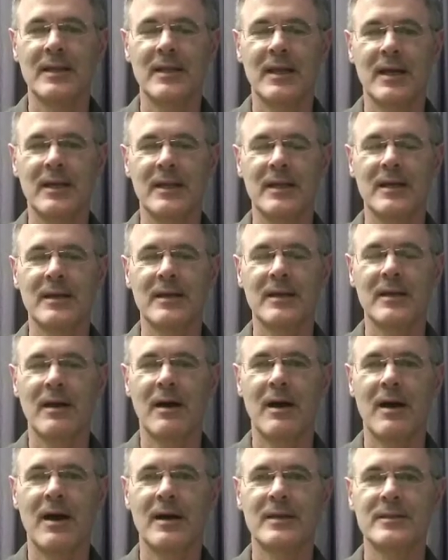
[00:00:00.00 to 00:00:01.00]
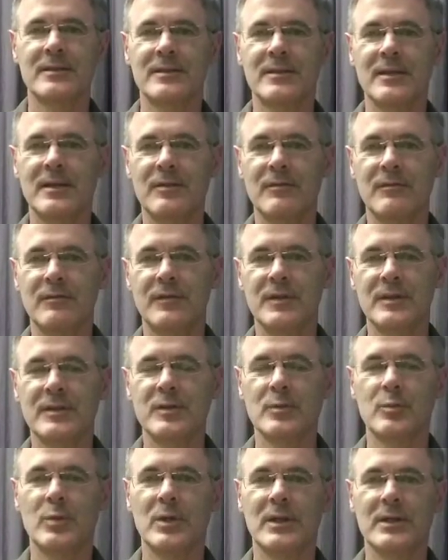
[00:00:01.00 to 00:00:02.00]
that God's
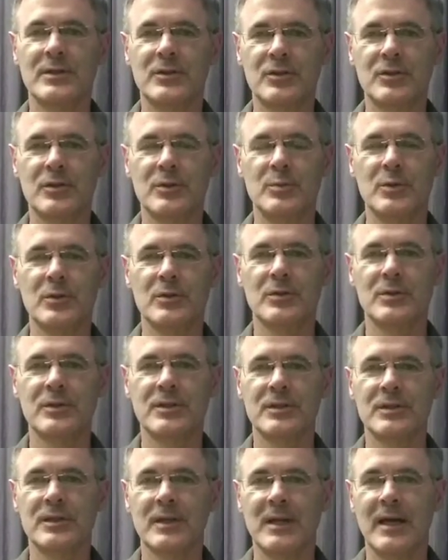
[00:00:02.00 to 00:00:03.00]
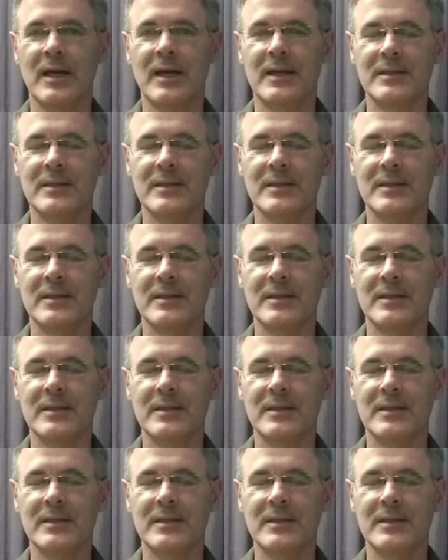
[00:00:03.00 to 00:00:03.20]
invisible attributes